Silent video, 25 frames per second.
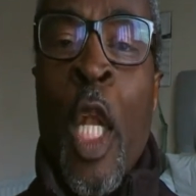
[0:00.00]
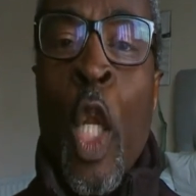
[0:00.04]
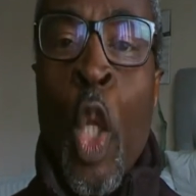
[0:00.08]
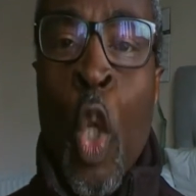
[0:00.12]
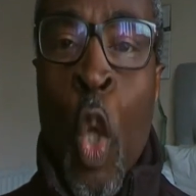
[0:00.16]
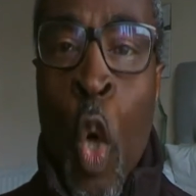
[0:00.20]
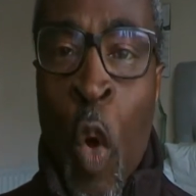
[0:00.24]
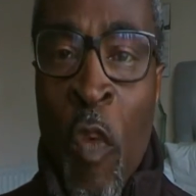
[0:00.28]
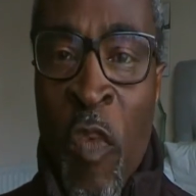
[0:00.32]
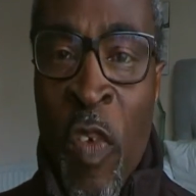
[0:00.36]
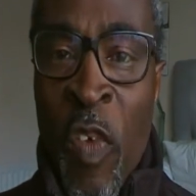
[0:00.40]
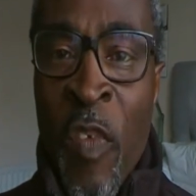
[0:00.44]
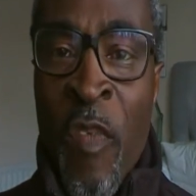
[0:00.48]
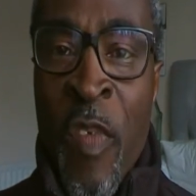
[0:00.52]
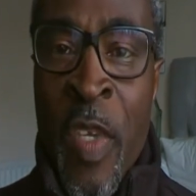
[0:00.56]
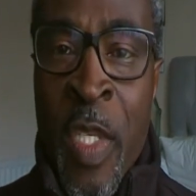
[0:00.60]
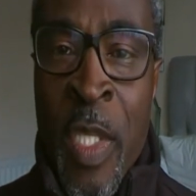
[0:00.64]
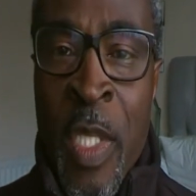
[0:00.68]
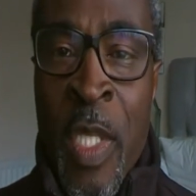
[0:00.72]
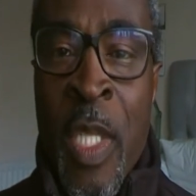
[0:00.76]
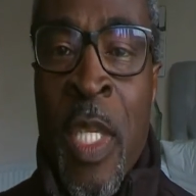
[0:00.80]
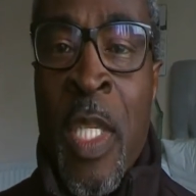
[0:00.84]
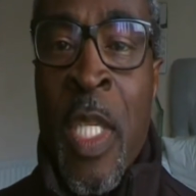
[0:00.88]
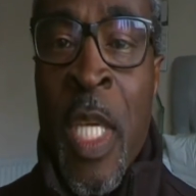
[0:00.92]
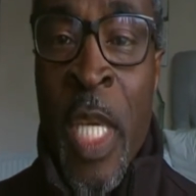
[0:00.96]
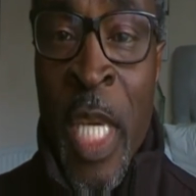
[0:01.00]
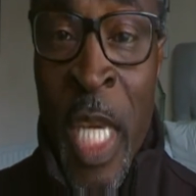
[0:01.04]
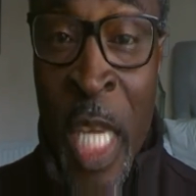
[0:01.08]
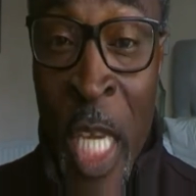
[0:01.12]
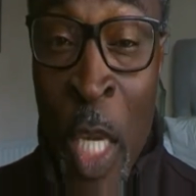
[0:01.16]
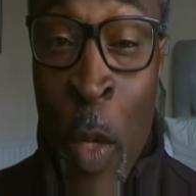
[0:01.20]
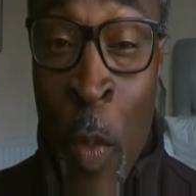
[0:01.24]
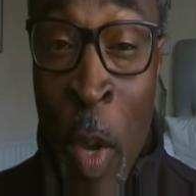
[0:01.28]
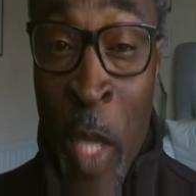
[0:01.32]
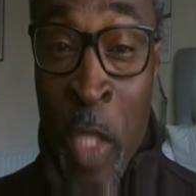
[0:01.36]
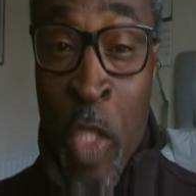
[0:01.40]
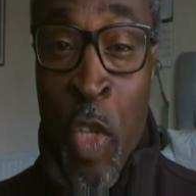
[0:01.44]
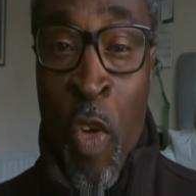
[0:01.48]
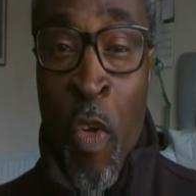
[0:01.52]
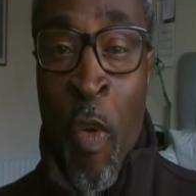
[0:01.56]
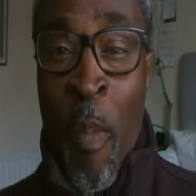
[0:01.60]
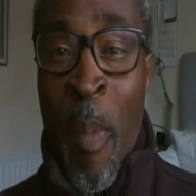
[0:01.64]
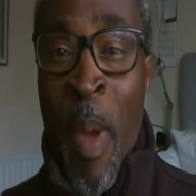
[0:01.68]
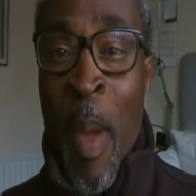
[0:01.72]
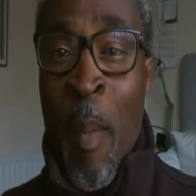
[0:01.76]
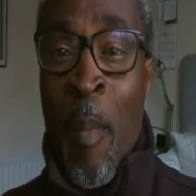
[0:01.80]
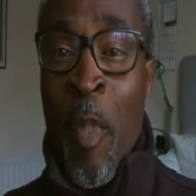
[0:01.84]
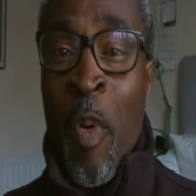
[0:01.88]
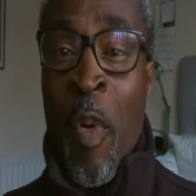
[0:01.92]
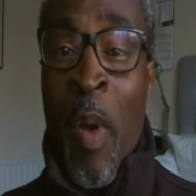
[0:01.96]
Lawful visitors, the keywords to
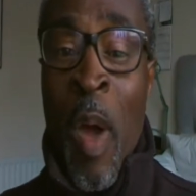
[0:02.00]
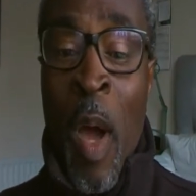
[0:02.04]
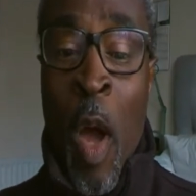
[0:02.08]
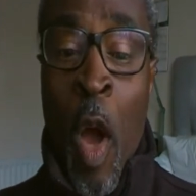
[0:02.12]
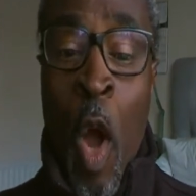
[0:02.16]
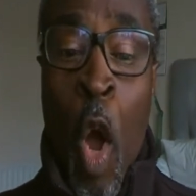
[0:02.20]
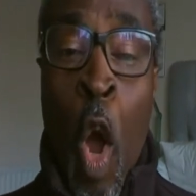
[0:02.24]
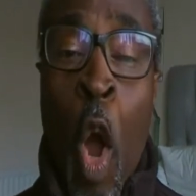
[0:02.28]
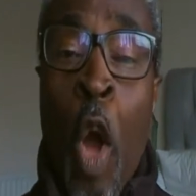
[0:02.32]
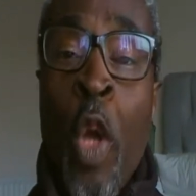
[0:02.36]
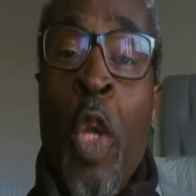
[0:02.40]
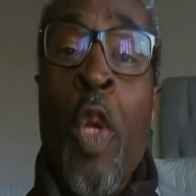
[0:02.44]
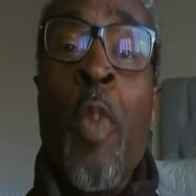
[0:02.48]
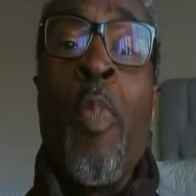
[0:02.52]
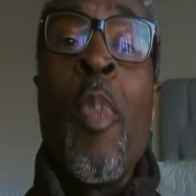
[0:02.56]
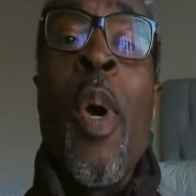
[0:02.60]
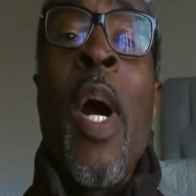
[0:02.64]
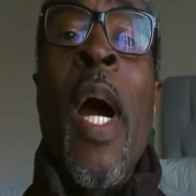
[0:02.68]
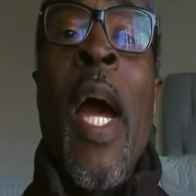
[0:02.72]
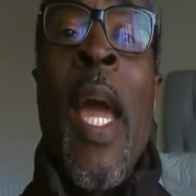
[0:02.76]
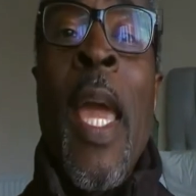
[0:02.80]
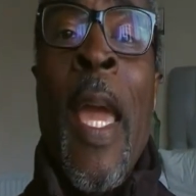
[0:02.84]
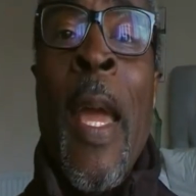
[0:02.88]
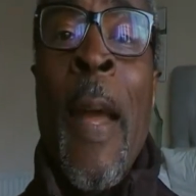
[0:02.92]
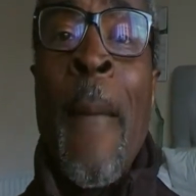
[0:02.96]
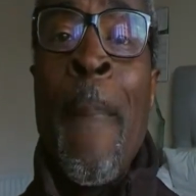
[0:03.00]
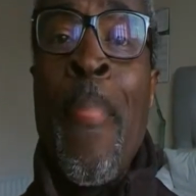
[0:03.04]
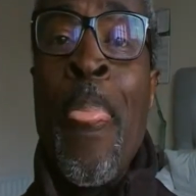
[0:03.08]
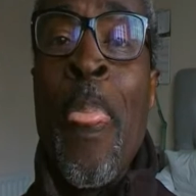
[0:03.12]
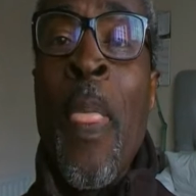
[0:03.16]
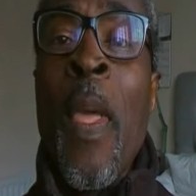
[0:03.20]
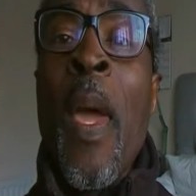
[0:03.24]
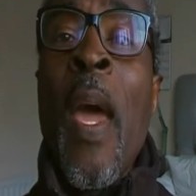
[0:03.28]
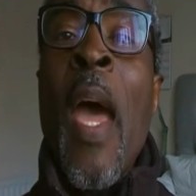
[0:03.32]
remember are occupier